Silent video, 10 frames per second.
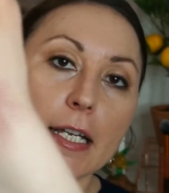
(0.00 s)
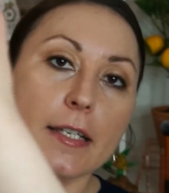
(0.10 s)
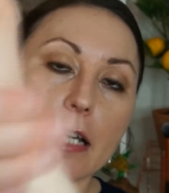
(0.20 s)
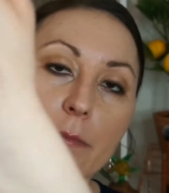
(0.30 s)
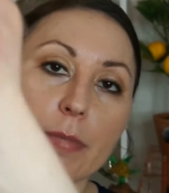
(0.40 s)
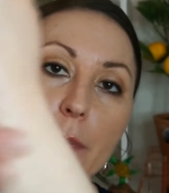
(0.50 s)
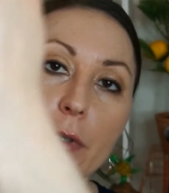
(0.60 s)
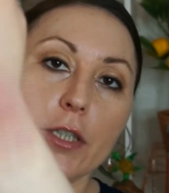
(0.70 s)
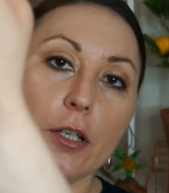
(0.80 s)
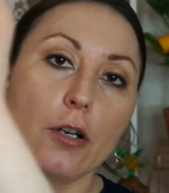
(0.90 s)
Some
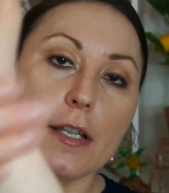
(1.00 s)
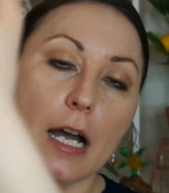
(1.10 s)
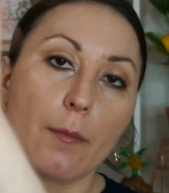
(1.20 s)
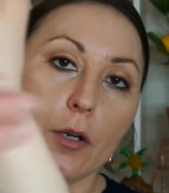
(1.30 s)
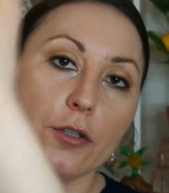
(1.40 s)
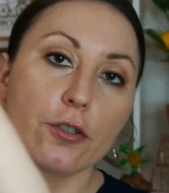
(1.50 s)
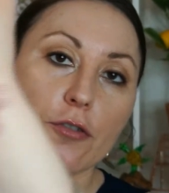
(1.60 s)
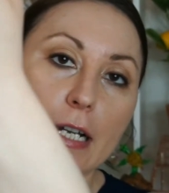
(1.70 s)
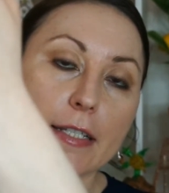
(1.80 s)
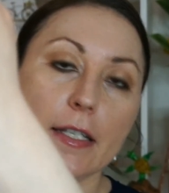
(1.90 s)
people, they call it a
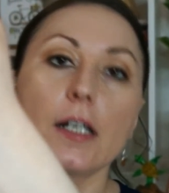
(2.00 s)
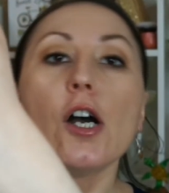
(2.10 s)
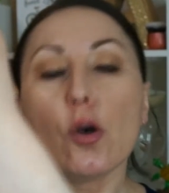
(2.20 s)
moisturizer,